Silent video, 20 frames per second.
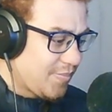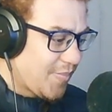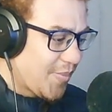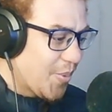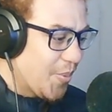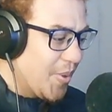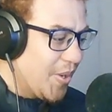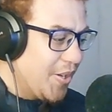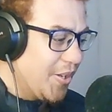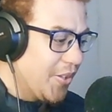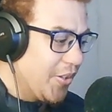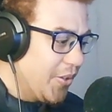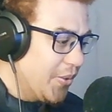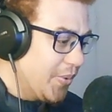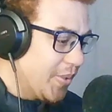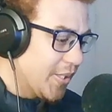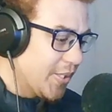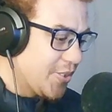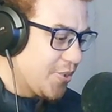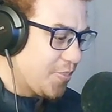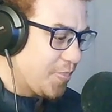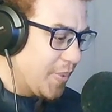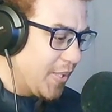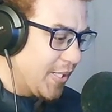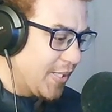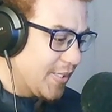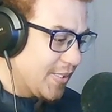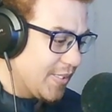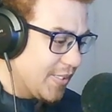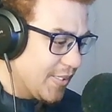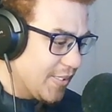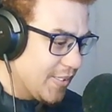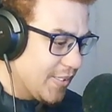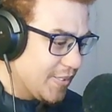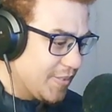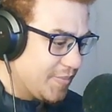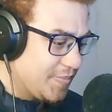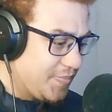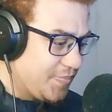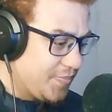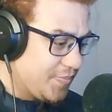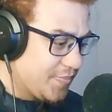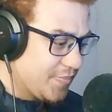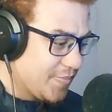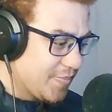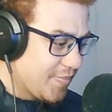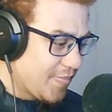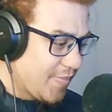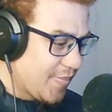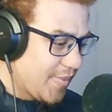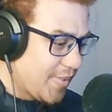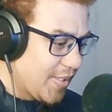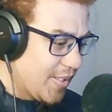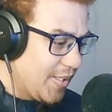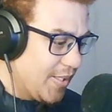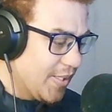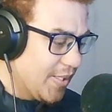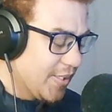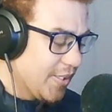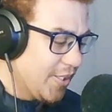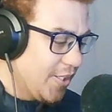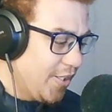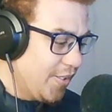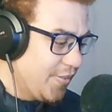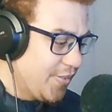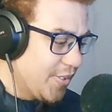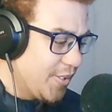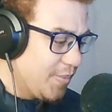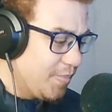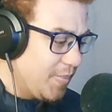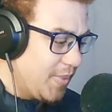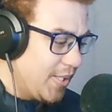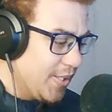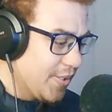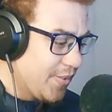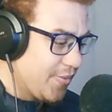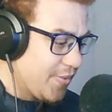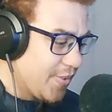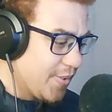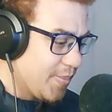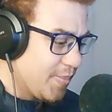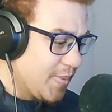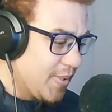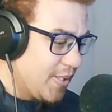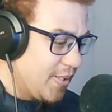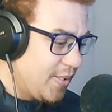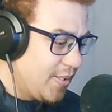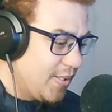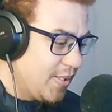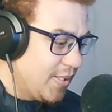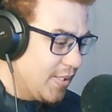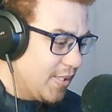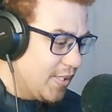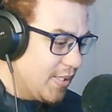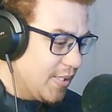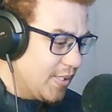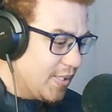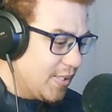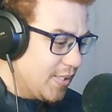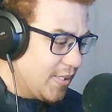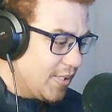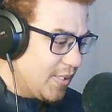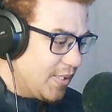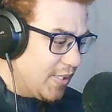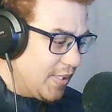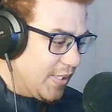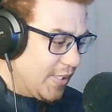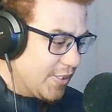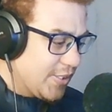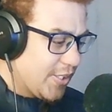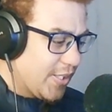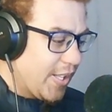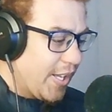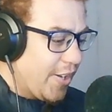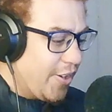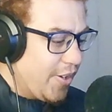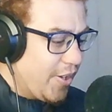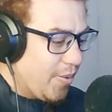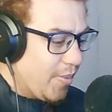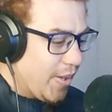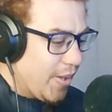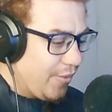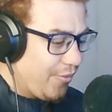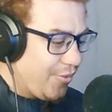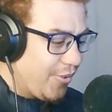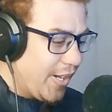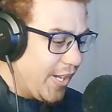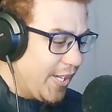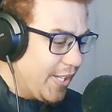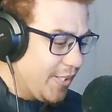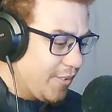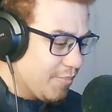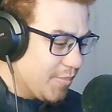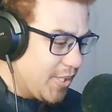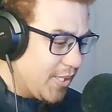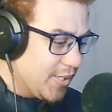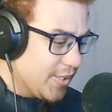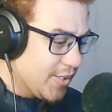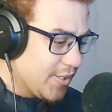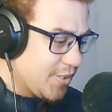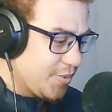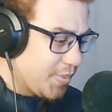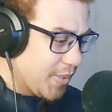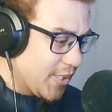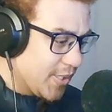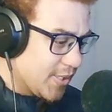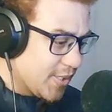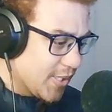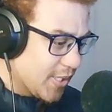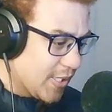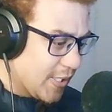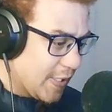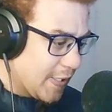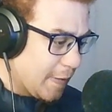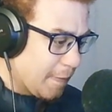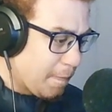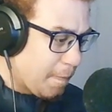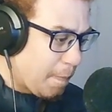When are you expecting? A little over a month from now. So they only went for 8 months, basically.